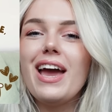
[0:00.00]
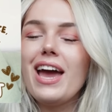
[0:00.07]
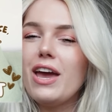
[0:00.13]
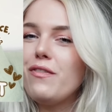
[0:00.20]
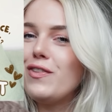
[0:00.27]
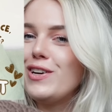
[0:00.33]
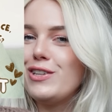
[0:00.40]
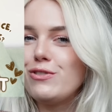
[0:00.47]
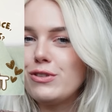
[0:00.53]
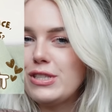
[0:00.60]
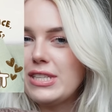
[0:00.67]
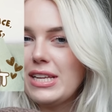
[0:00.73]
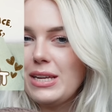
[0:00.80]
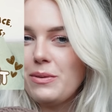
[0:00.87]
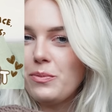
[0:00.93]
If you're
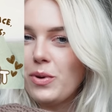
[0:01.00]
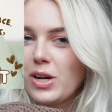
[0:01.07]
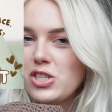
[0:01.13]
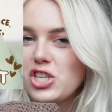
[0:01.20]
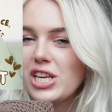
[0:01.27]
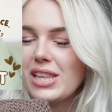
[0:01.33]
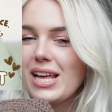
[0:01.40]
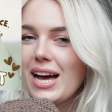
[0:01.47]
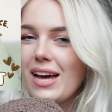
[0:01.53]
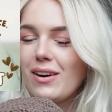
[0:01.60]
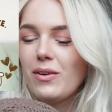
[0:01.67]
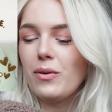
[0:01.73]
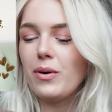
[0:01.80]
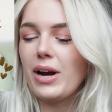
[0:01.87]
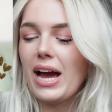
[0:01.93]
interested in watching
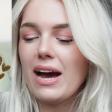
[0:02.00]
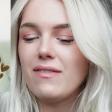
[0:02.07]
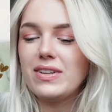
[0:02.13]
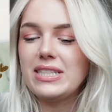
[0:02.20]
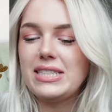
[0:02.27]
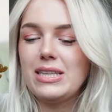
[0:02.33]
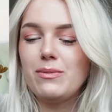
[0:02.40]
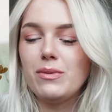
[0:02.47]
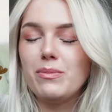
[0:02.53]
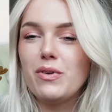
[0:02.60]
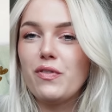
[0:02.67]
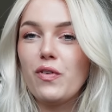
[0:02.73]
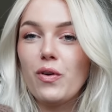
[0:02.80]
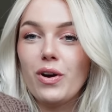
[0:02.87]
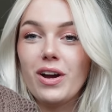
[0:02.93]
that or haven't seen one
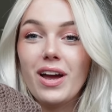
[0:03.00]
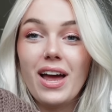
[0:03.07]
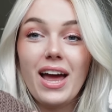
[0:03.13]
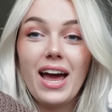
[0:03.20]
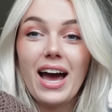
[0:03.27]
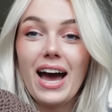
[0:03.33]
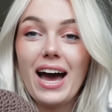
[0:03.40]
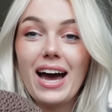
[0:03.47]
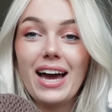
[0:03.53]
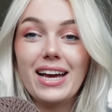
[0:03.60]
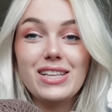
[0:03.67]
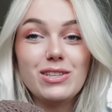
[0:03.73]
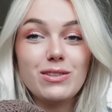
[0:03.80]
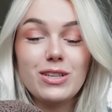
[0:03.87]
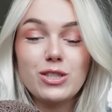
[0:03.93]
before,
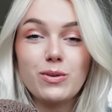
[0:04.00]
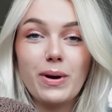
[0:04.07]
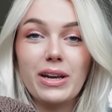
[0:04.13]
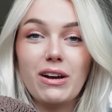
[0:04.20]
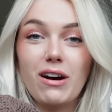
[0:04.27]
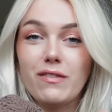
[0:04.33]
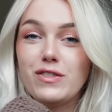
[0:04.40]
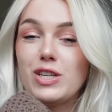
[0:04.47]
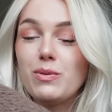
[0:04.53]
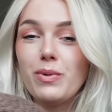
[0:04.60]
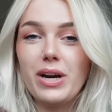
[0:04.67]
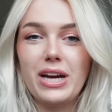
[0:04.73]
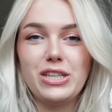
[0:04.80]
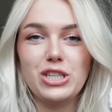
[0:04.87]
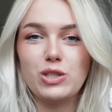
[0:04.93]
I do these quite often
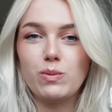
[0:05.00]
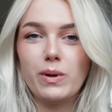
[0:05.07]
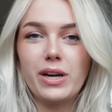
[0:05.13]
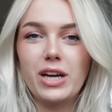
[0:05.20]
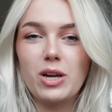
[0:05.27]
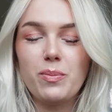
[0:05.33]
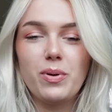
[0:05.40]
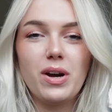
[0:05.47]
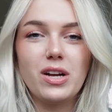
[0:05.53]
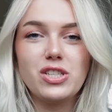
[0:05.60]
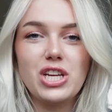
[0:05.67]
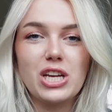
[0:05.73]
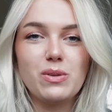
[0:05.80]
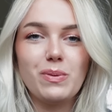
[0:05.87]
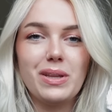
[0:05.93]
where I just work on a
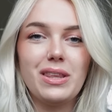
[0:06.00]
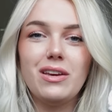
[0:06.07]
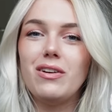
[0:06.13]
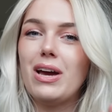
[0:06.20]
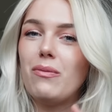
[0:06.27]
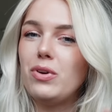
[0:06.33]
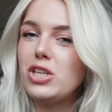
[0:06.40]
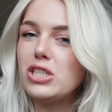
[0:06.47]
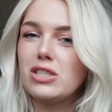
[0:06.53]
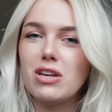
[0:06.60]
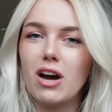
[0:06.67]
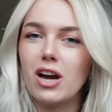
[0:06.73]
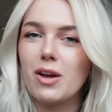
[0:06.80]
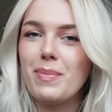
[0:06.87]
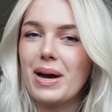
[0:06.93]
project with you and we just
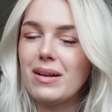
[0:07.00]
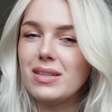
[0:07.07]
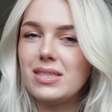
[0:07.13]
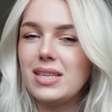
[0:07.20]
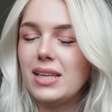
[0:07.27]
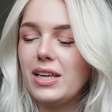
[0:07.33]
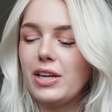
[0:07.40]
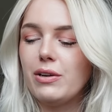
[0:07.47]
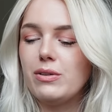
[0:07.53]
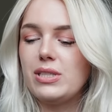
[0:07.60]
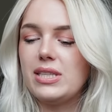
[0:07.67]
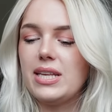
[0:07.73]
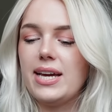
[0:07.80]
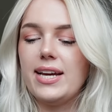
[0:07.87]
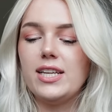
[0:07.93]
talk about silly
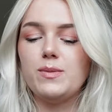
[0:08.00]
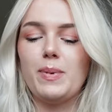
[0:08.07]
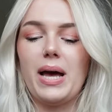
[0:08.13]
goose things.